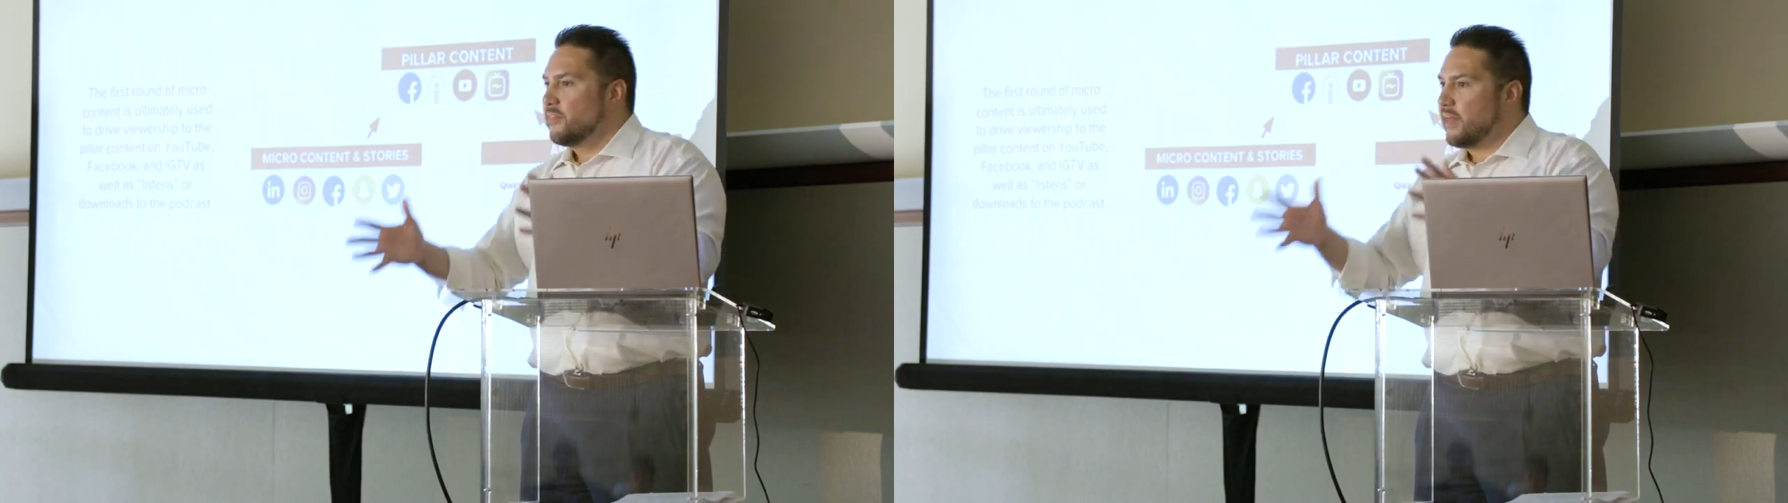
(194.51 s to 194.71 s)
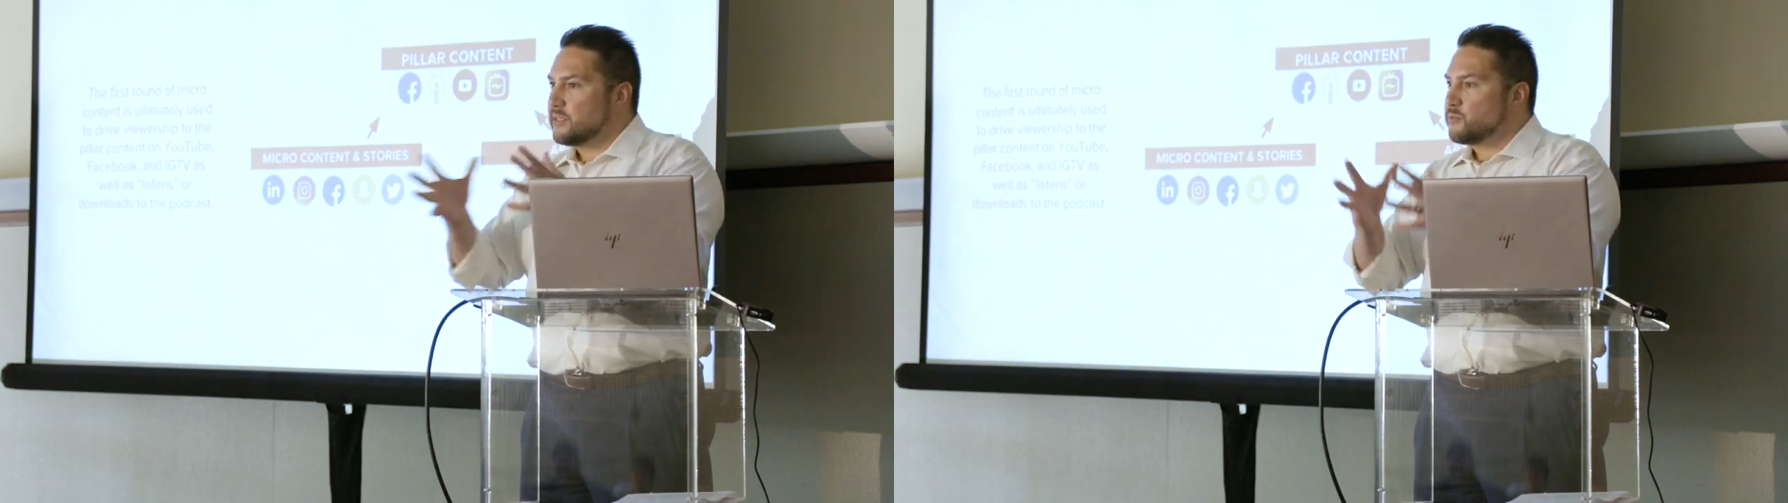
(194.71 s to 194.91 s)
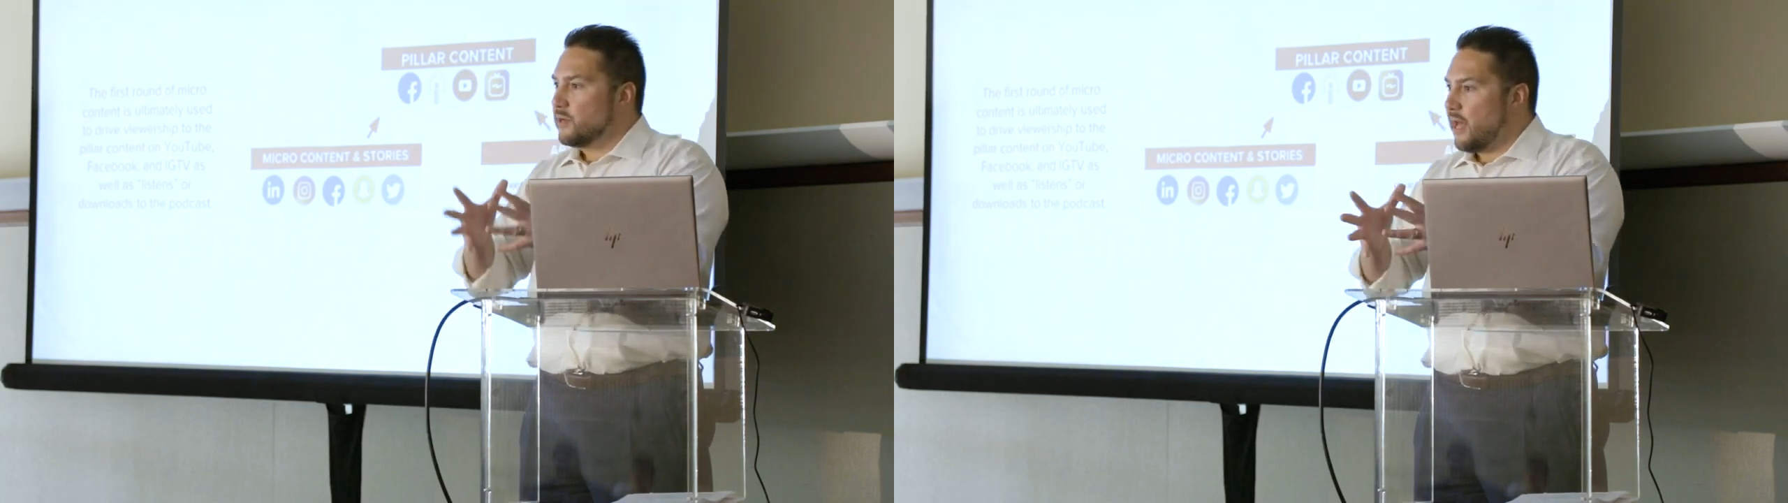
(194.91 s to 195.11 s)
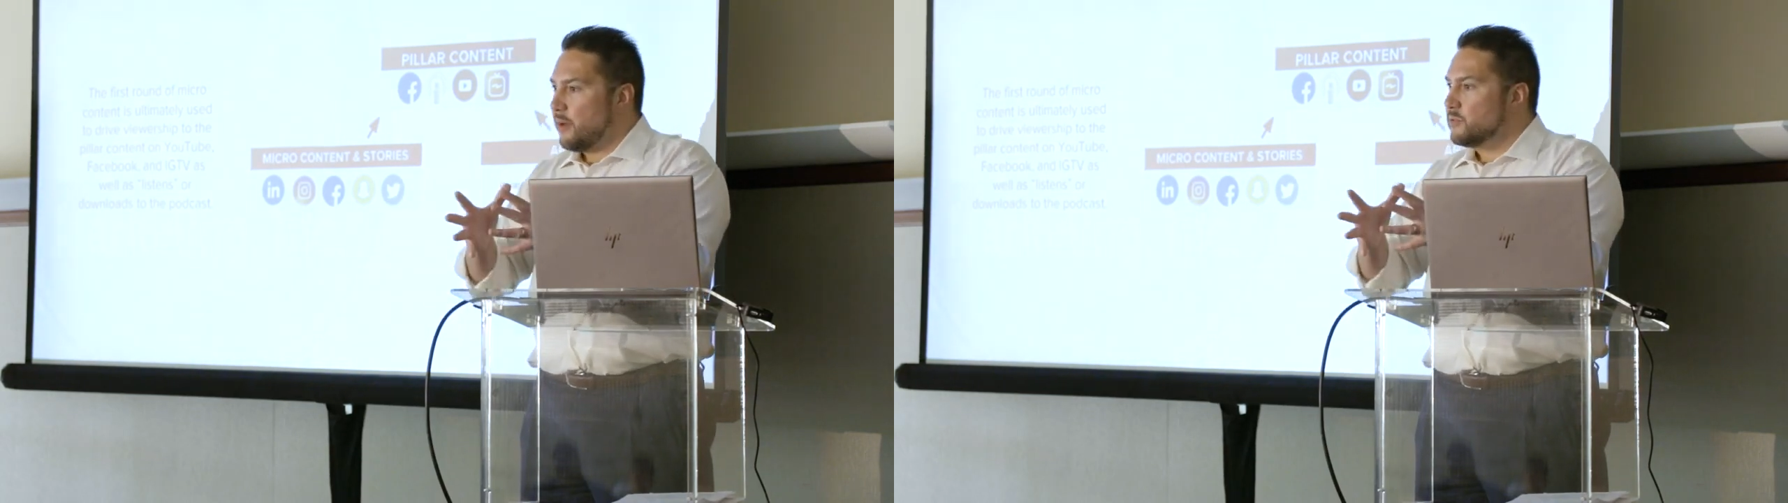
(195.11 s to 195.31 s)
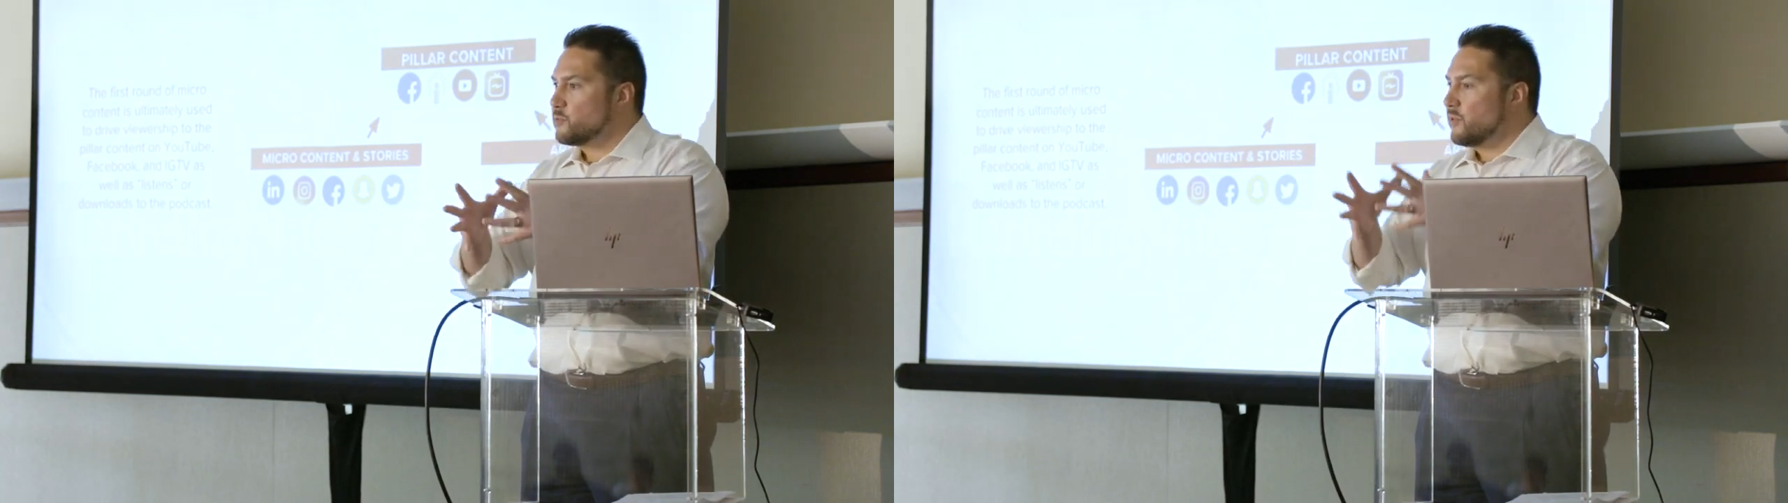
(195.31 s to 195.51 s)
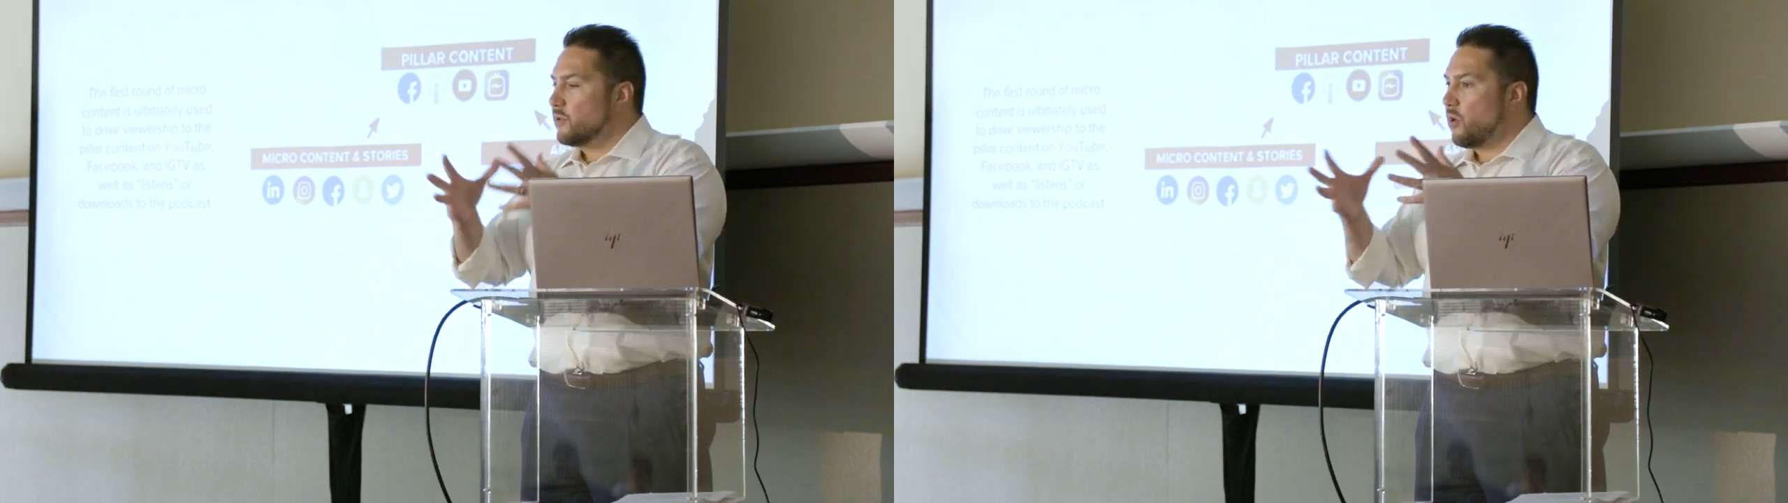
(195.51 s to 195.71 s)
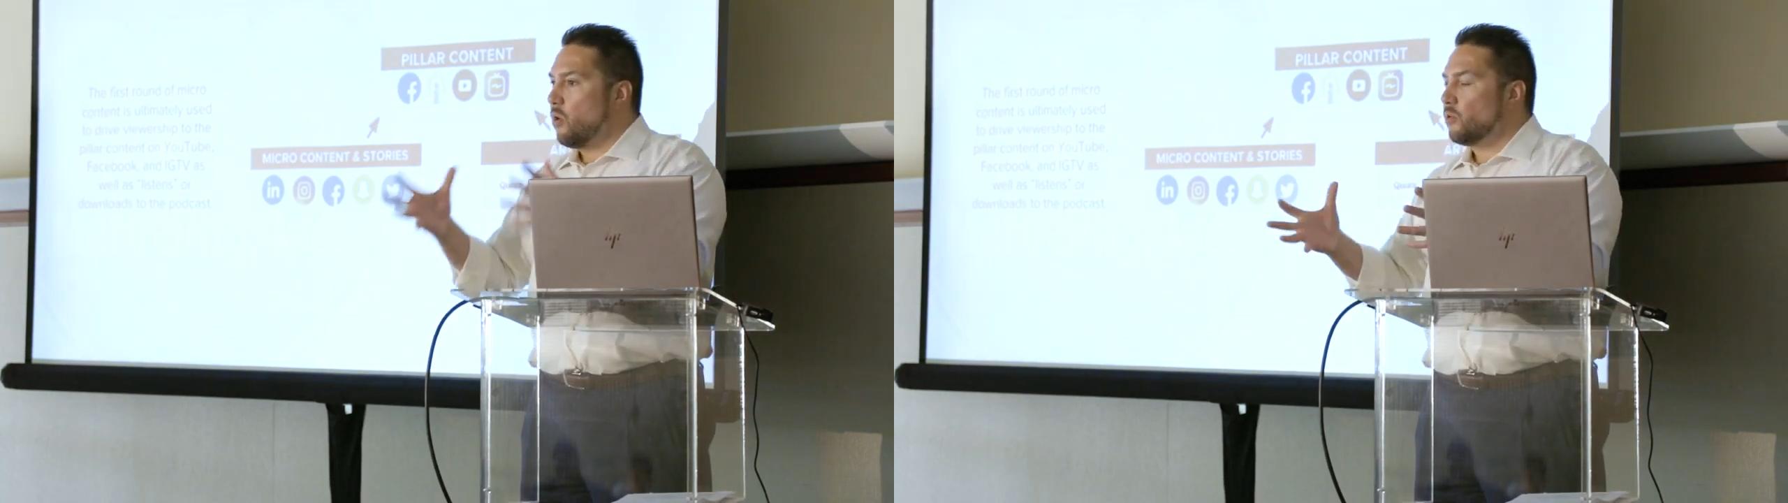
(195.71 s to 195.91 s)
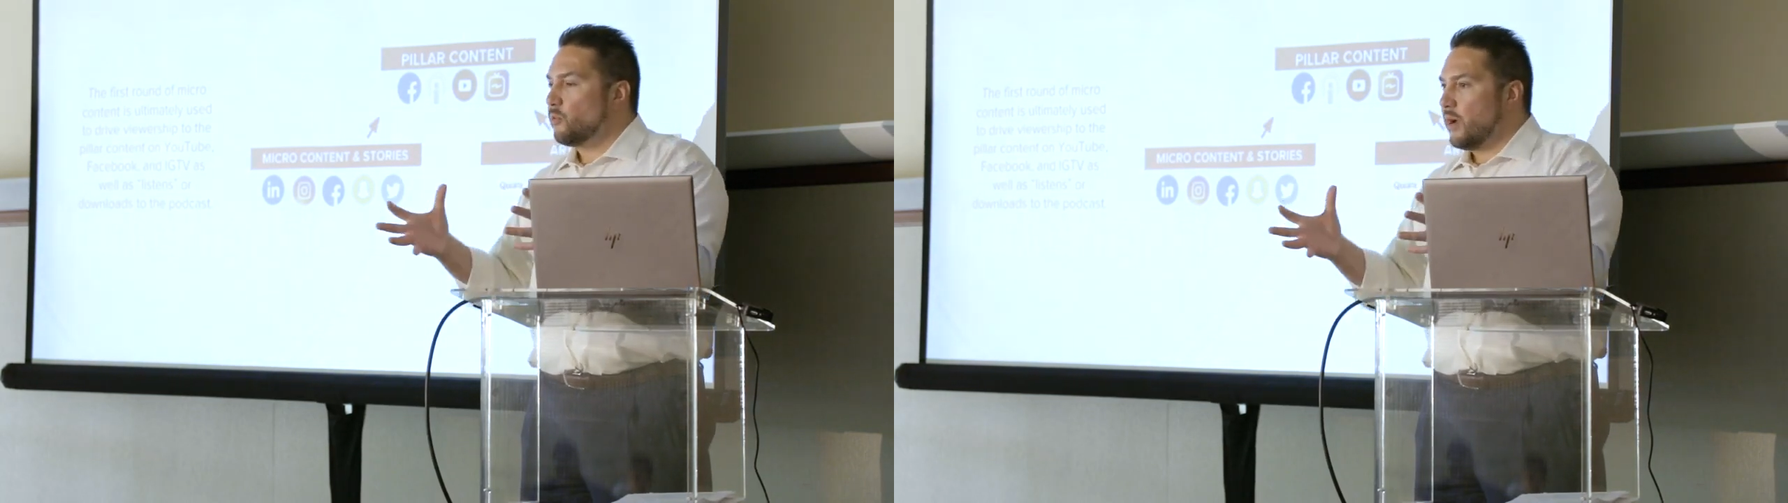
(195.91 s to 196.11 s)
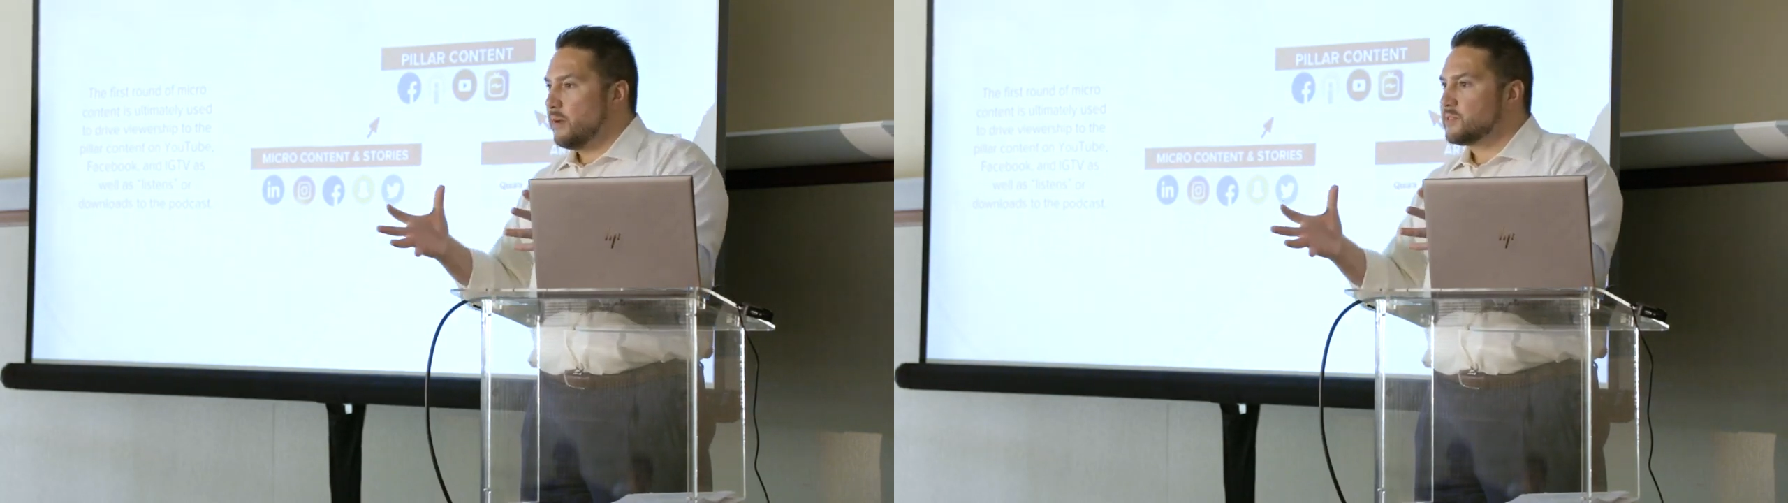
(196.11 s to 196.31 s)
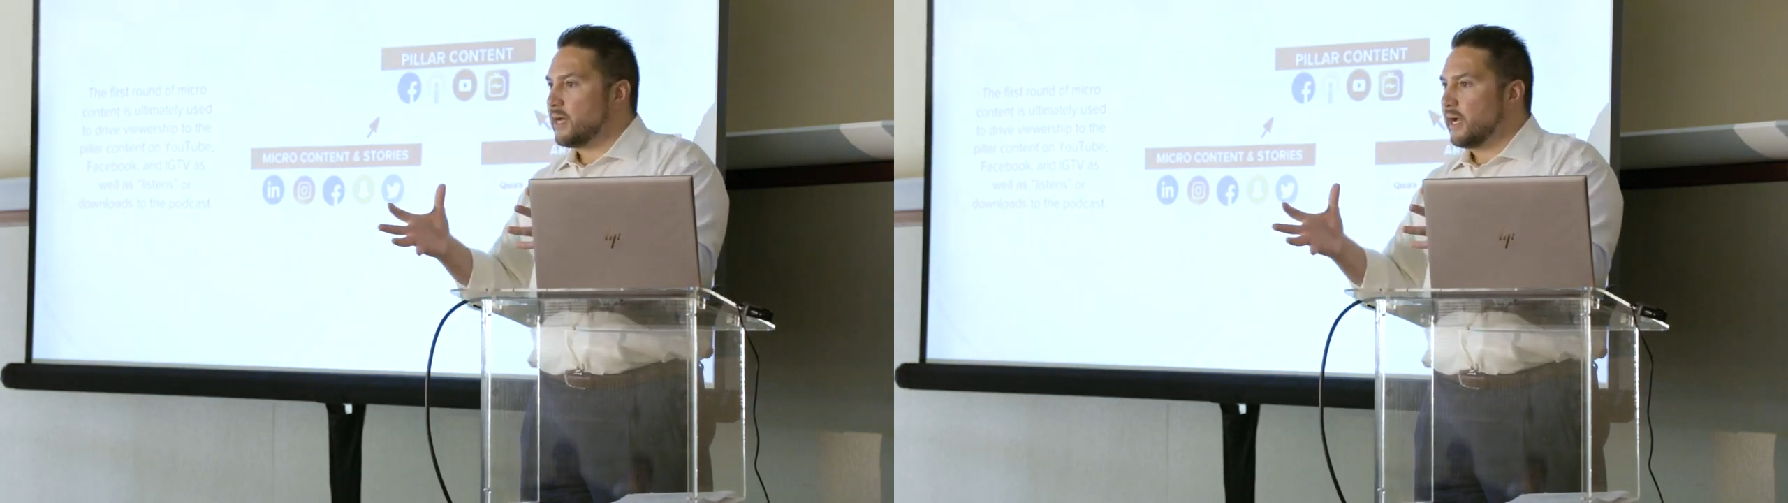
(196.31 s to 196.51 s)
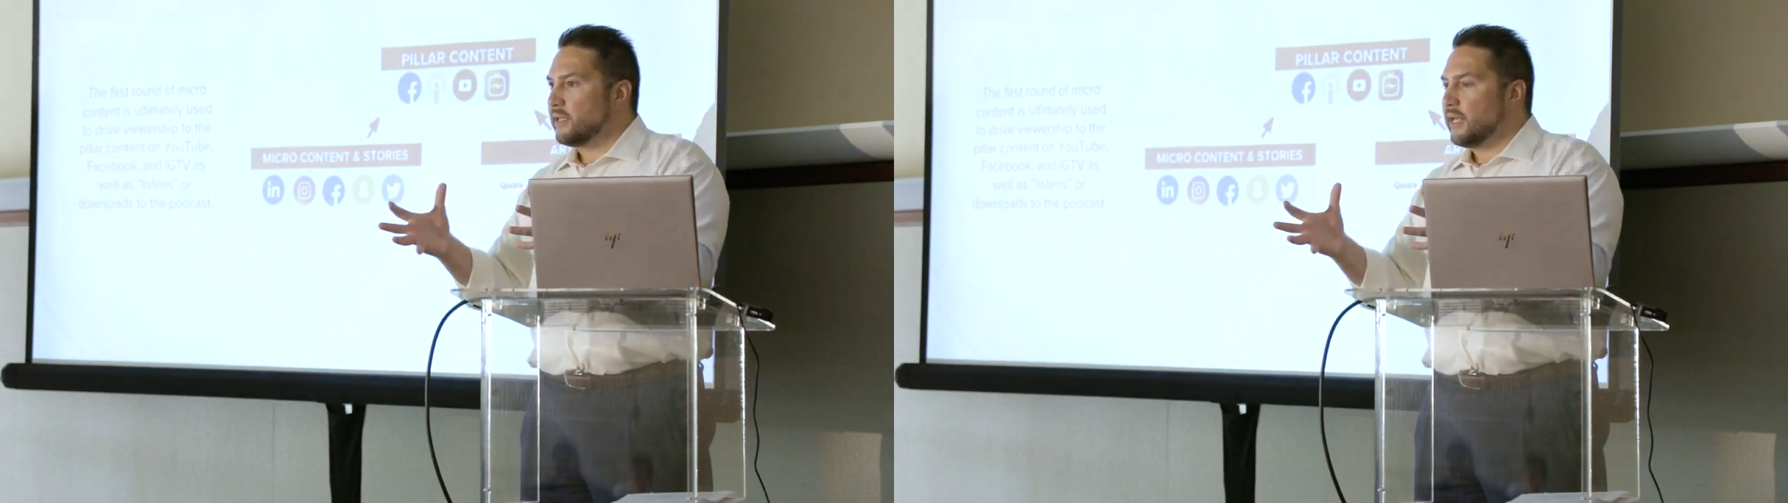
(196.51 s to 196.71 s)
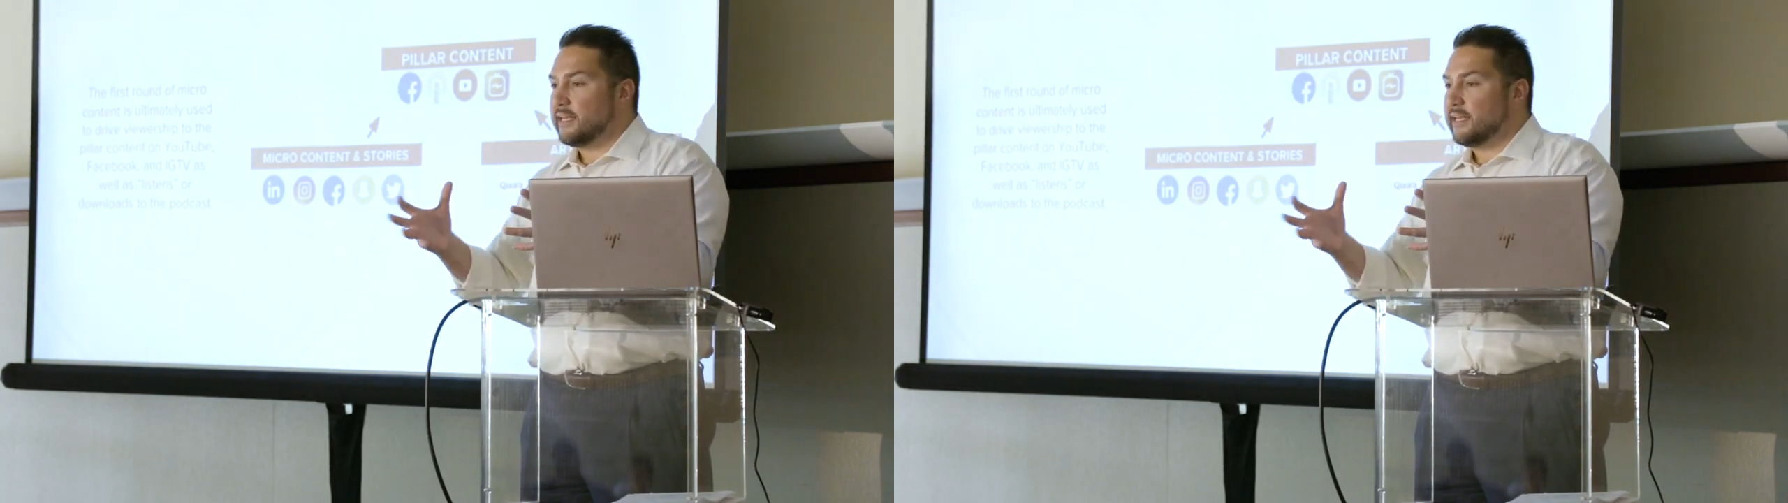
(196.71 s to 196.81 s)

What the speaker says: That's what happens with an old website.